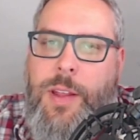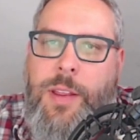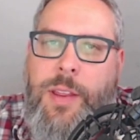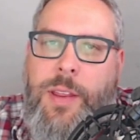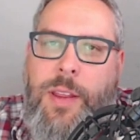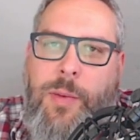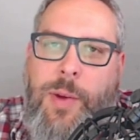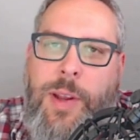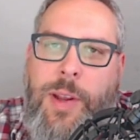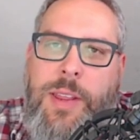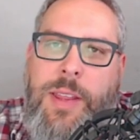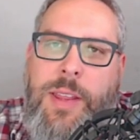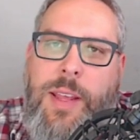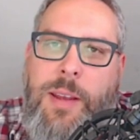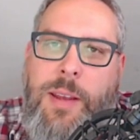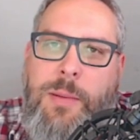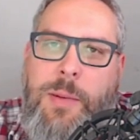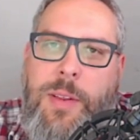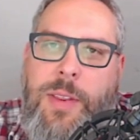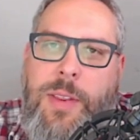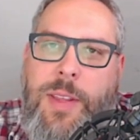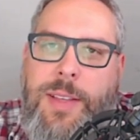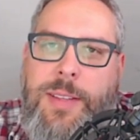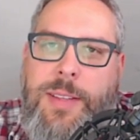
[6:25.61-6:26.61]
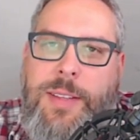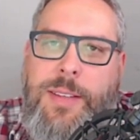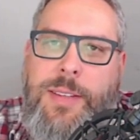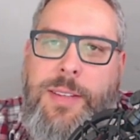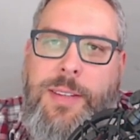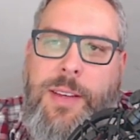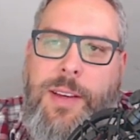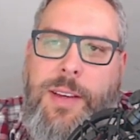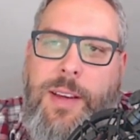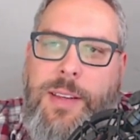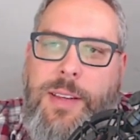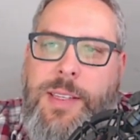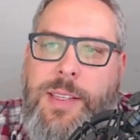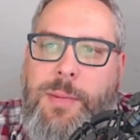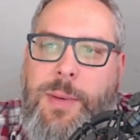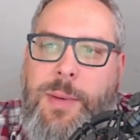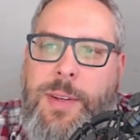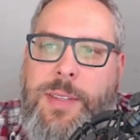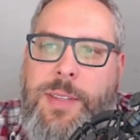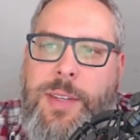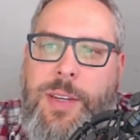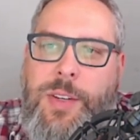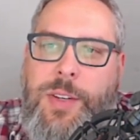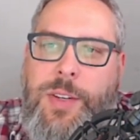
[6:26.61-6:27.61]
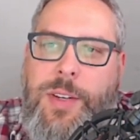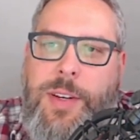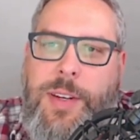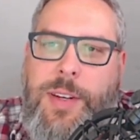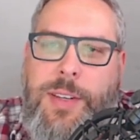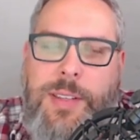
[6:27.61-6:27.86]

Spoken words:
The great thing about this is the customization,